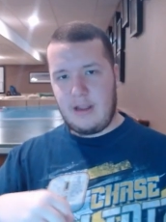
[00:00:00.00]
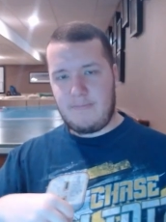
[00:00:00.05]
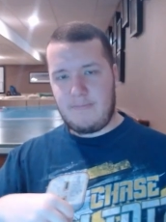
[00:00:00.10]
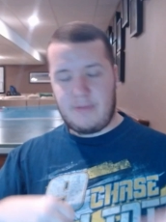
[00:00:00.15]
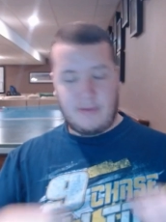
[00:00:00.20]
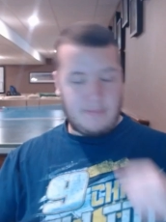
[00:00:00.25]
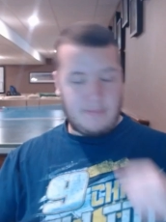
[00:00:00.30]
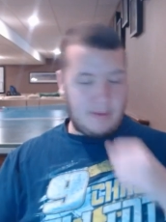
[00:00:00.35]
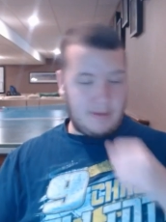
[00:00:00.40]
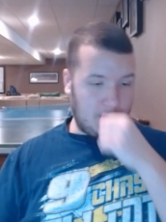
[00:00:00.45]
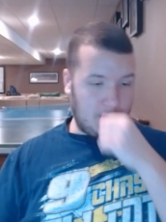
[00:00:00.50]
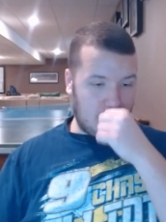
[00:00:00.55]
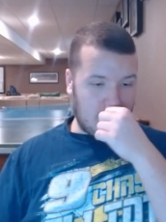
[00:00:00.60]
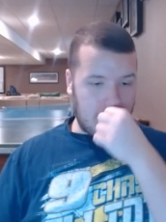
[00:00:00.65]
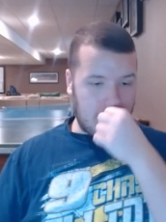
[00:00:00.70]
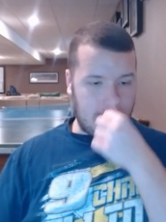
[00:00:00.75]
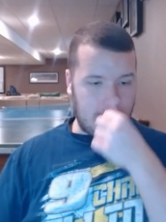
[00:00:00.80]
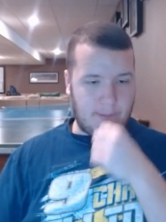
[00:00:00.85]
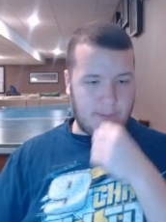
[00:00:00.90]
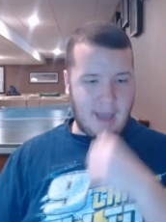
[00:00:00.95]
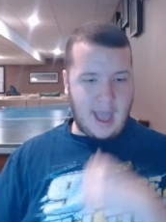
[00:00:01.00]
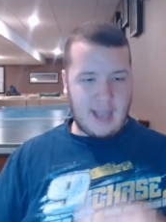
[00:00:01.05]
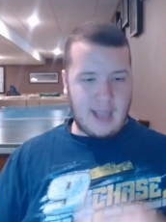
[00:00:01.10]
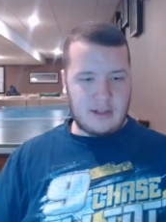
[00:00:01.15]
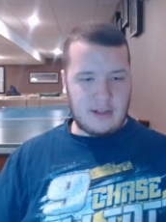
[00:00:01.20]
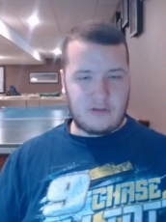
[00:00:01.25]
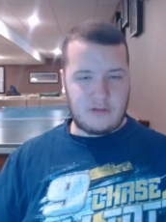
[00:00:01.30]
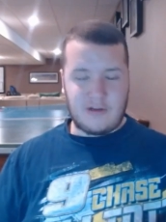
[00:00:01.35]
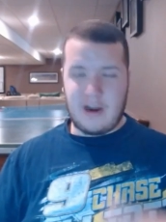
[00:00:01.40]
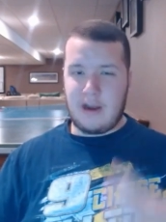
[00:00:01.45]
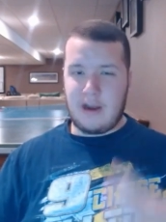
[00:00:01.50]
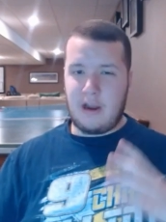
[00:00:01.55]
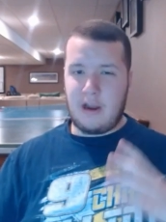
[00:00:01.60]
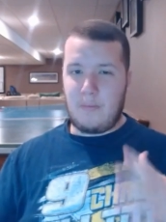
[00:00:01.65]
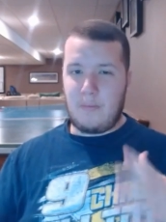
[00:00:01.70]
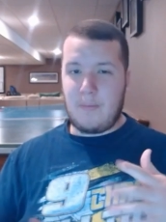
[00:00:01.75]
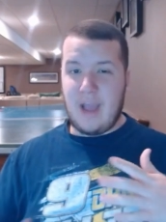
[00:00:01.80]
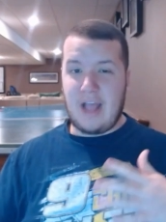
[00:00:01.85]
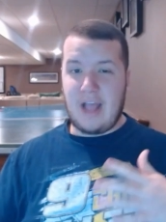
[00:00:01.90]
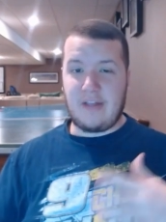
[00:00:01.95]
and some people were in the back to try and
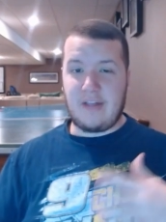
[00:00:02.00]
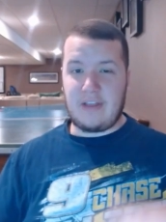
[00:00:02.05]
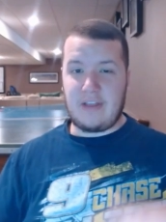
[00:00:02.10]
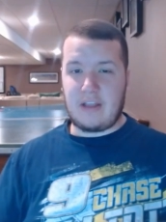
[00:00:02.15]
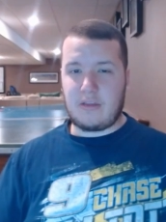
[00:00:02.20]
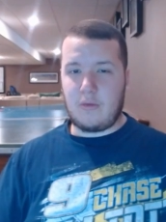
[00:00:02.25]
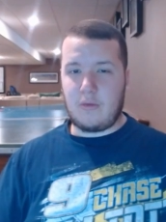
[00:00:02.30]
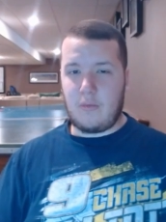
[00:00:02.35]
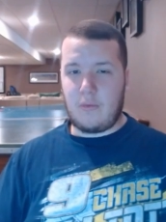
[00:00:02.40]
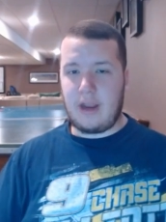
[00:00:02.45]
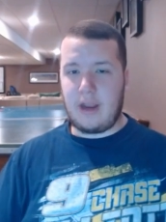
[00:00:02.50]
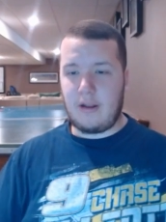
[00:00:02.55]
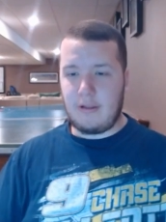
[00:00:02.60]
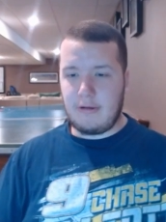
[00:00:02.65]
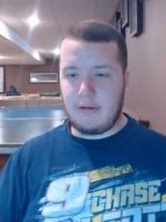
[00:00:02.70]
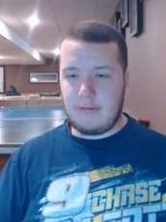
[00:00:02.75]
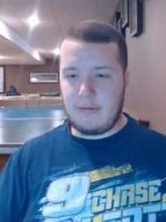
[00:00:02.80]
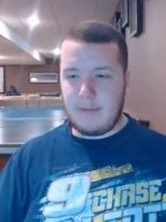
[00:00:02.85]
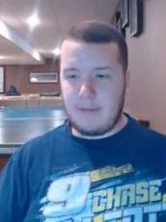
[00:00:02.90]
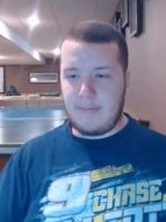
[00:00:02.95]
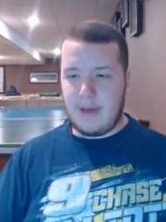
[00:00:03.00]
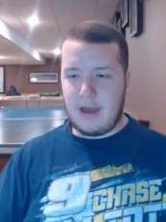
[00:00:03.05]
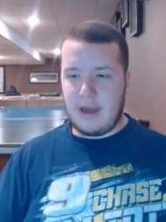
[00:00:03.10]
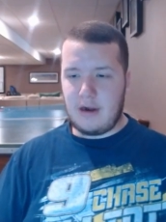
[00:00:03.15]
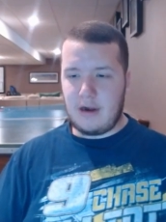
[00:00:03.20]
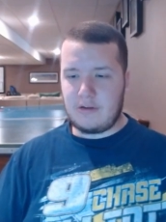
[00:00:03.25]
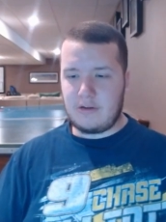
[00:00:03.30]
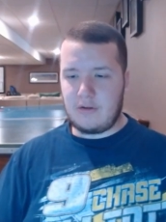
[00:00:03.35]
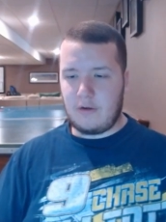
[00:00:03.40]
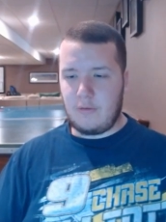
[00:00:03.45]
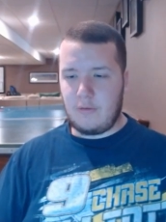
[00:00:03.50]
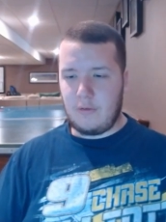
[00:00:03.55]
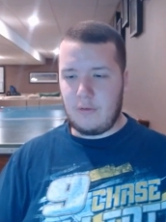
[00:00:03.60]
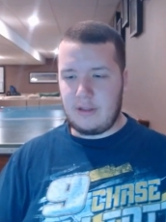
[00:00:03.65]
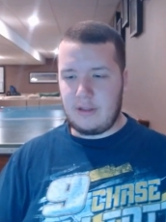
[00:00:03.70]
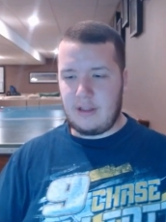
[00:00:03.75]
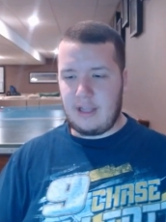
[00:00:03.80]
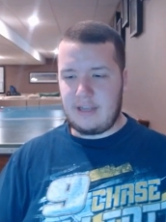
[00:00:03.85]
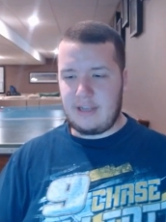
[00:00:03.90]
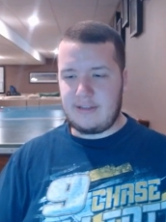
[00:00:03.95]
help balance out the weight a little bit better so it
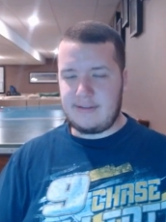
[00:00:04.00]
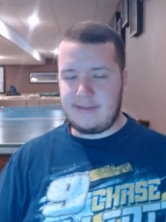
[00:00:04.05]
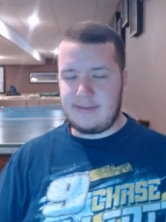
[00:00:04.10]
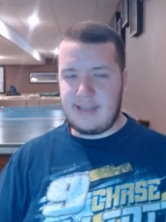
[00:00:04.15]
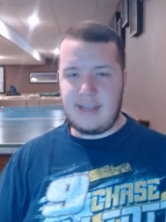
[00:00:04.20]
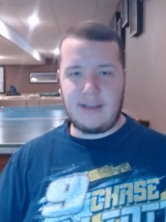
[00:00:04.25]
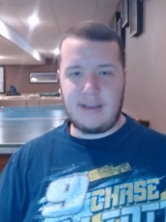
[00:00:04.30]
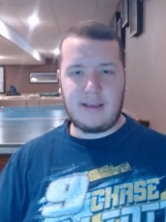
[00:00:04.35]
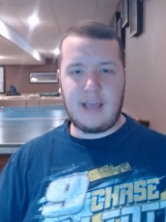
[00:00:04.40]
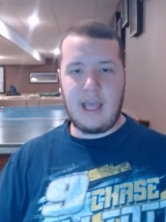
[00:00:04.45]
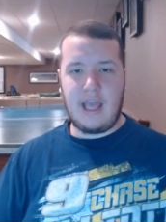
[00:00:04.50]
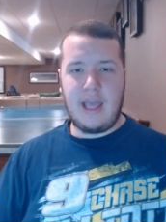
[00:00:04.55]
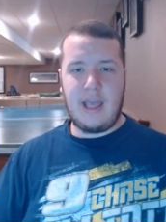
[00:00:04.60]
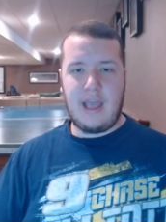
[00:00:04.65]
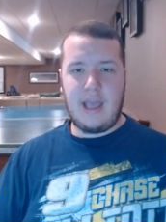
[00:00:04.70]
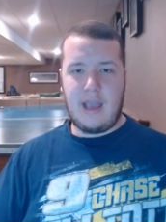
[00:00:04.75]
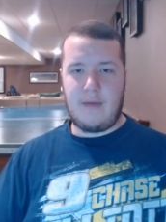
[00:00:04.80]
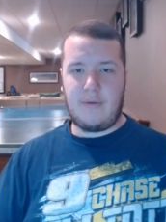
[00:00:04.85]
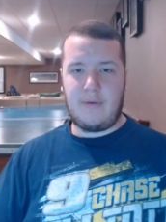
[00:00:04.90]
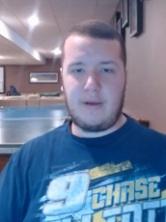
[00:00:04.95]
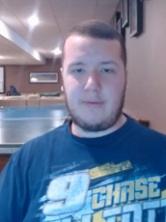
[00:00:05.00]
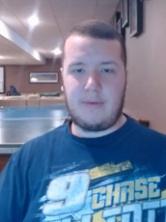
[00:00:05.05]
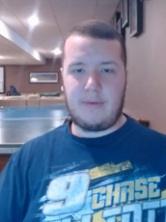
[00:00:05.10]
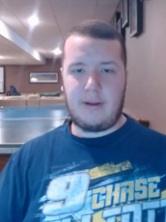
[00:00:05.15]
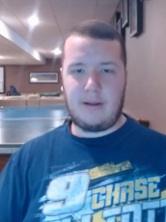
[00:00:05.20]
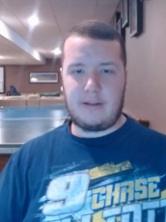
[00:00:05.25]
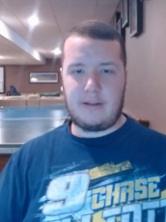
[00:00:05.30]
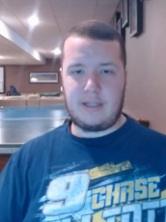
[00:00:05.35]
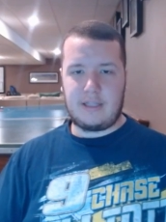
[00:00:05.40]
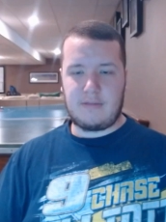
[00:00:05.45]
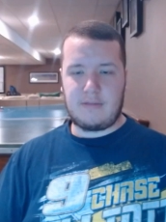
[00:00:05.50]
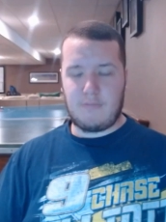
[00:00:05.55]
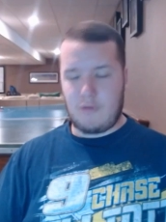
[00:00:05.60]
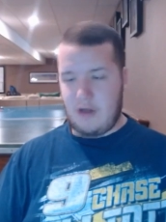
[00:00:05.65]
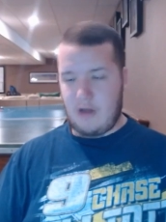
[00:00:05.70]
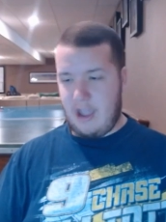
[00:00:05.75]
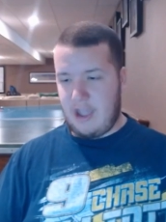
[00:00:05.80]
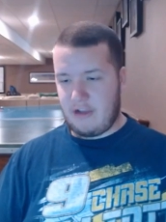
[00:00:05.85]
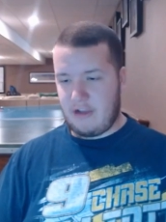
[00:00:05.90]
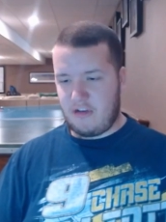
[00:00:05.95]
wouldn't like sink and we'd be able to get some
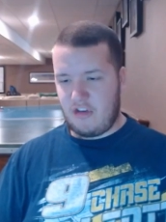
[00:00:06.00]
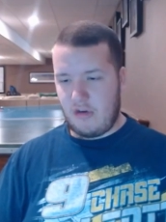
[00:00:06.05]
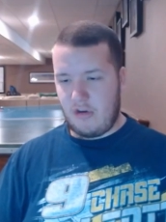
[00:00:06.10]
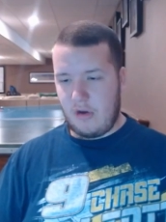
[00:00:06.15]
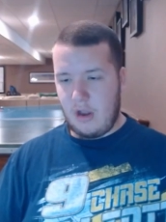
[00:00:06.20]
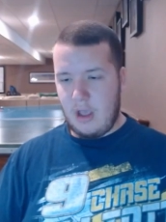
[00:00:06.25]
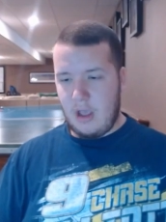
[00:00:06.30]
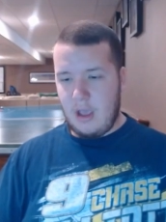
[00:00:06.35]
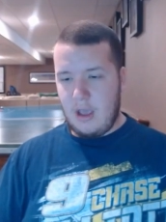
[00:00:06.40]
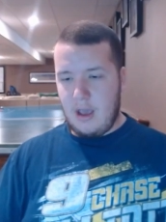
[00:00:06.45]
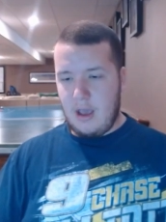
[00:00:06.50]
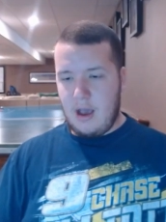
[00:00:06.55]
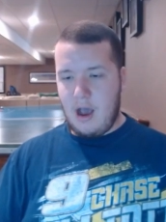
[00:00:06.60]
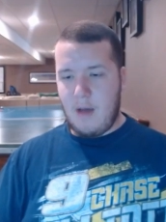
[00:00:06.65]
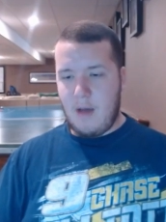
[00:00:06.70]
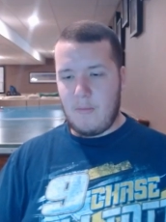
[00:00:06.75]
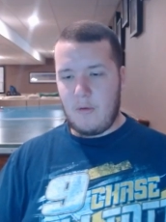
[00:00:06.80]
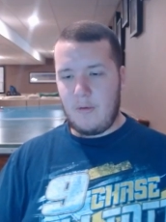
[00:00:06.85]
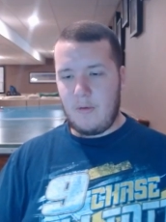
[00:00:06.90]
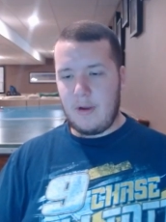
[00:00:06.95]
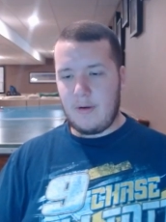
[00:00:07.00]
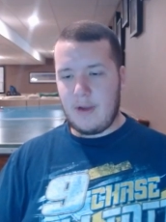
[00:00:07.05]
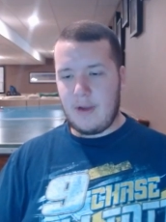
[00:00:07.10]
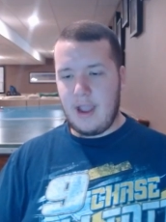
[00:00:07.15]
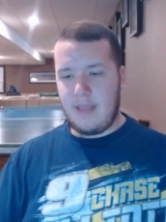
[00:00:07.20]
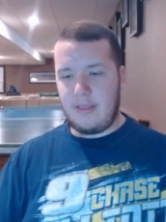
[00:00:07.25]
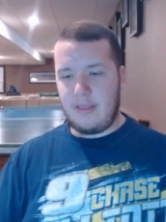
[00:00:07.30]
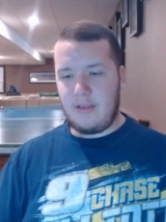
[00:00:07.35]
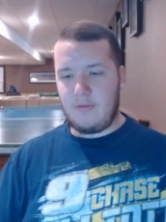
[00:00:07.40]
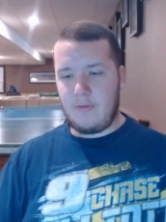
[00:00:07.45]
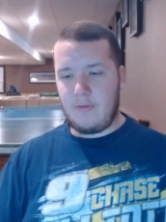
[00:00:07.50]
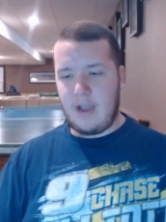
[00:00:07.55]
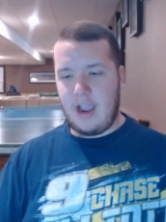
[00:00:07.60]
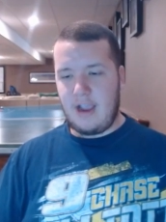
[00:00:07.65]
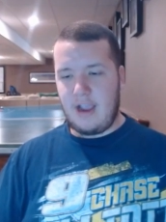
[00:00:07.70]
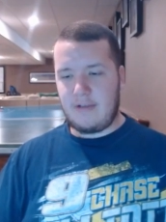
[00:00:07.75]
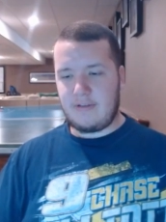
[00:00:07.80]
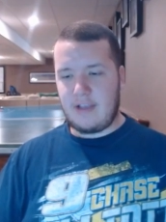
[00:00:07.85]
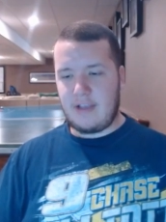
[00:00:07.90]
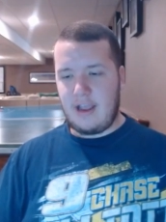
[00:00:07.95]
more action. Um, but we were hitting these
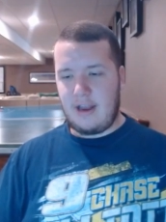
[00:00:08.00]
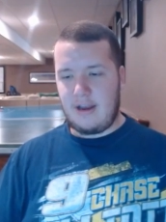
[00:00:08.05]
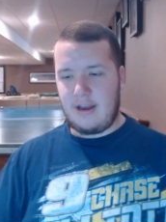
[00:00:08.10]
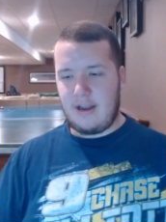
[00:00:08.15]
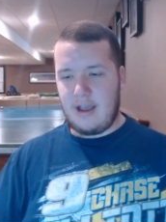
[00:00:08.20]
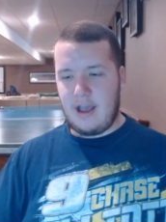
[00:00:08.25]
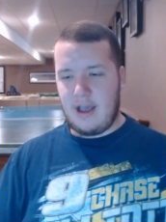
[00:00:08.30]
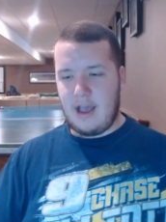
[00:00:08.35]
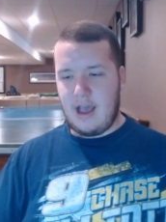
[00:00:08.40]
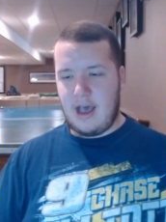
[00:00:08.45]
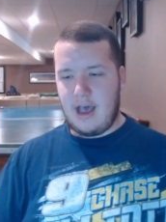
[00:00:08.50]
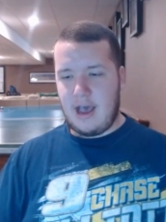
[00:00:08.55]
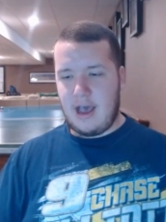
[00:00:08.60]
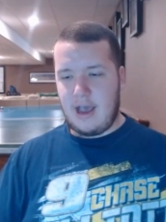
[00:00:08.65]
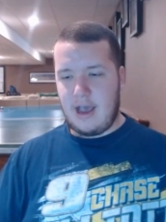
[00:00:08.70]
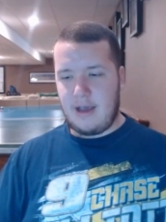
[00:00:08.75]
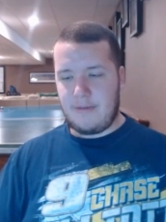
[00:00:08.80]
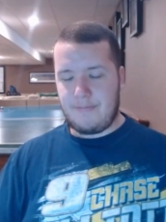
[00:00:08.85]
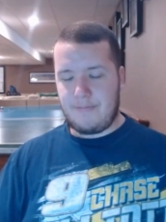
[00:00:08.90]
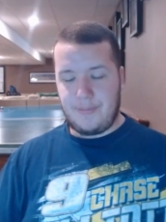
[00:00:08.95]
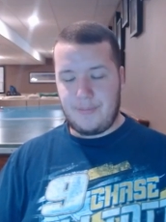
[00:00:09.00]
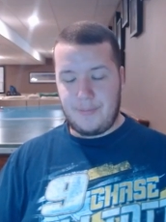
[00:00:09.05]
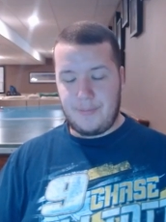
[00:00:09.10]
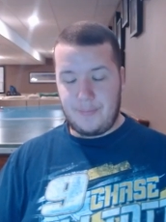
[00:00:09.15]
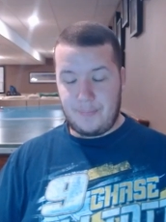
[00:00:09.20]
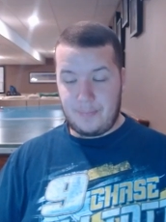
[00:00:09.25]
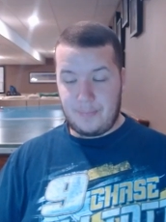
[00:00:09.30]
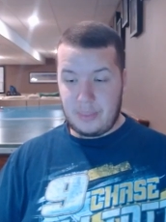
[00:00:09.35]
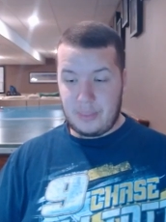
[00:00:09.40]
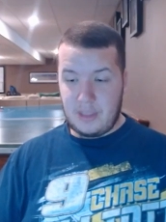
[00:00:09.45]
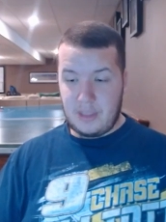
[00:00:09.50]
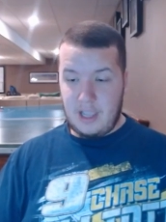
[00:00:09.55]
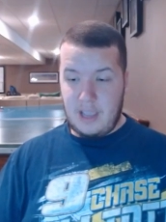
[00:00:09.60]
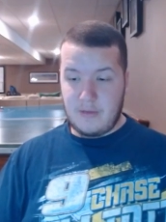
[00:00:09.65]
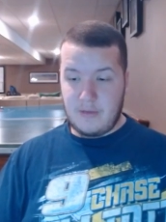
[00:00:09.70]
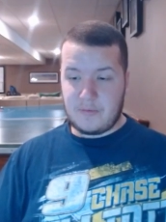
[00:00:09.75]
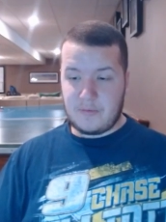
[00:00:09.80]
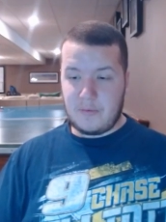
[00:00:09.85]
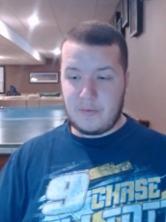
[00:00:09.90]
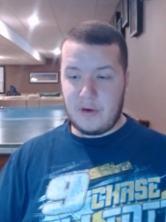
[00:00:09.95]
waves and um,
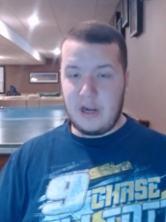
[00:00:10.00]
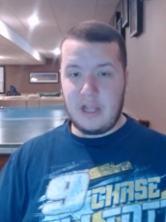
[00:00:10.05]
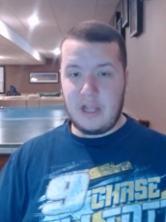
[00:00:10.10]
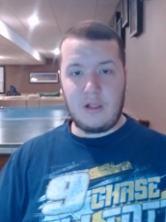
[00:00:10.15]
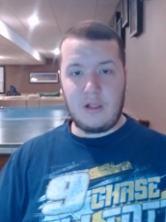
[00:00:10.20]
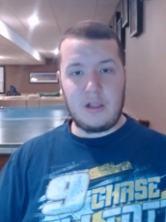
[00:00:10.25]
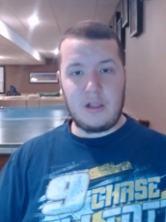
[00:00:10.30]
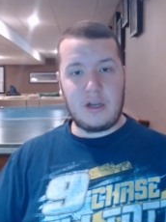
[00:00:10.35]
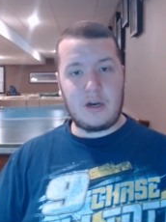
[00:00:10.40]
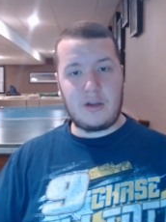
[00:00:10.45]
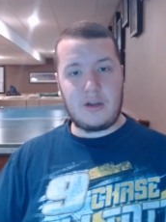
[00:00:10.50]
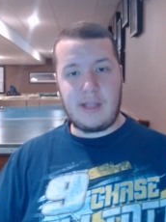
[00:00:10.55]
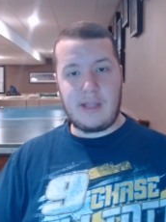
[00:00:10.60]
it was pretty clear